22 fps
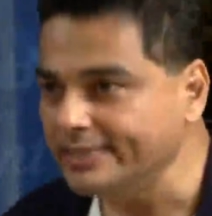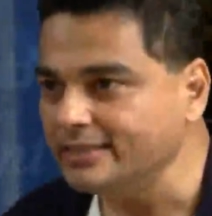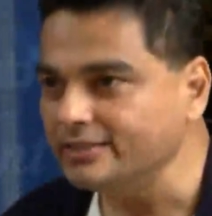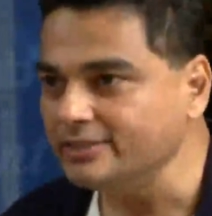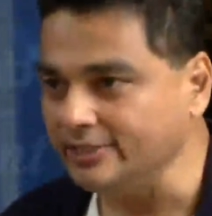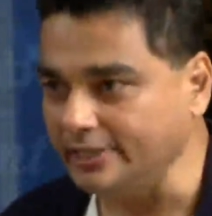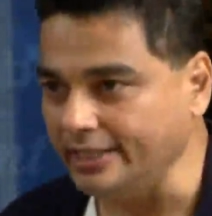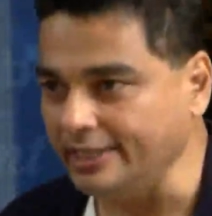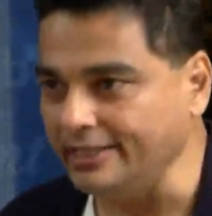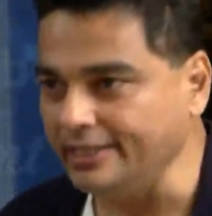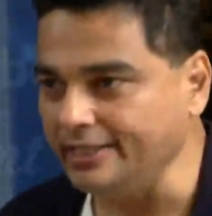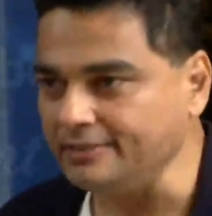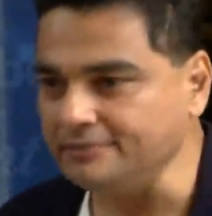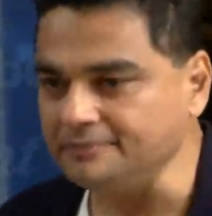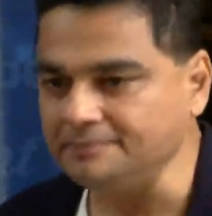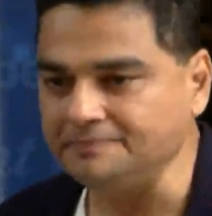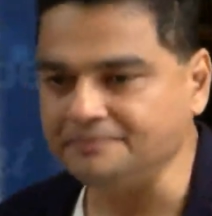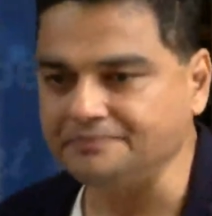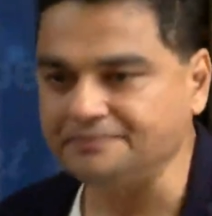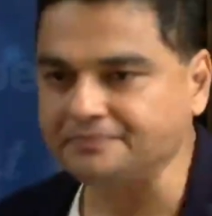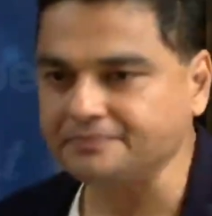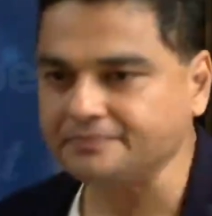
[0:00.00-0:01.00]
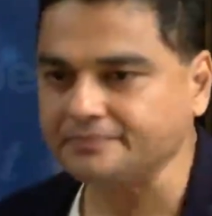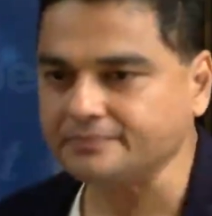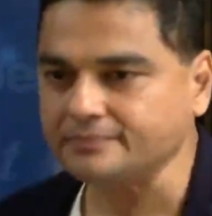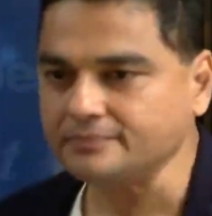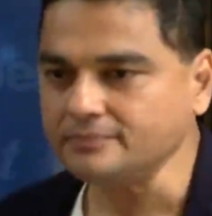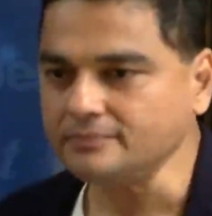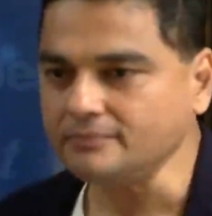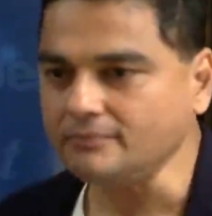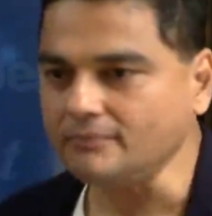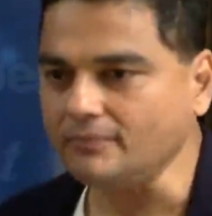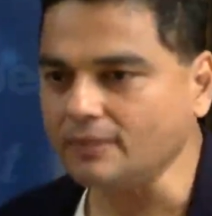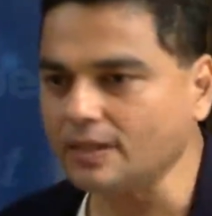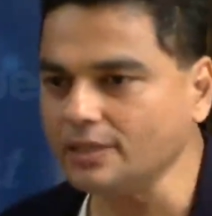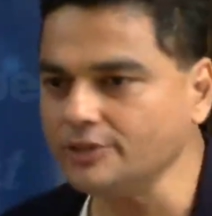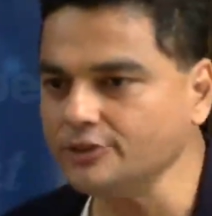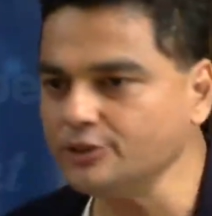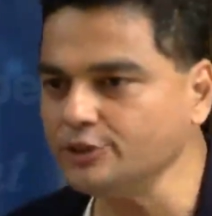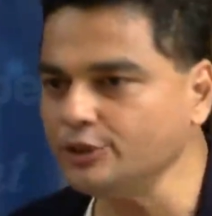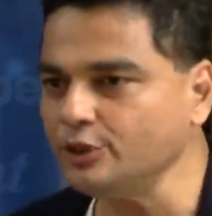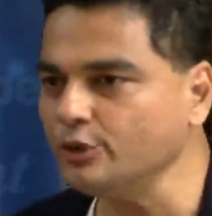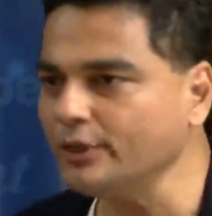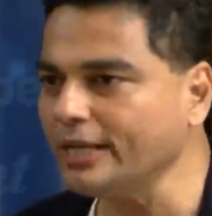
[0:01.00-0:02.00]
years in India.
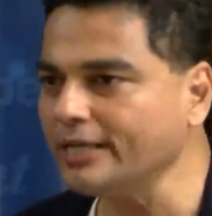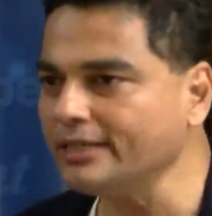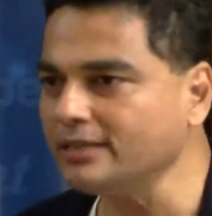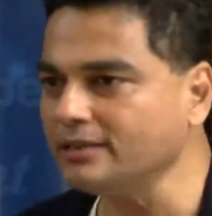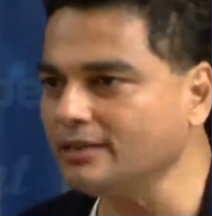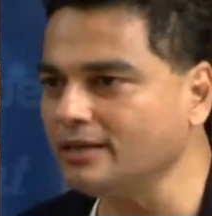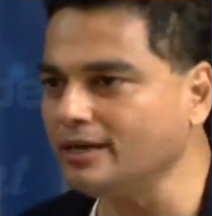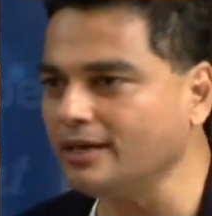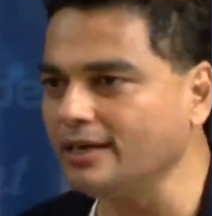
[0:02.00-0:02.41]
So you look at,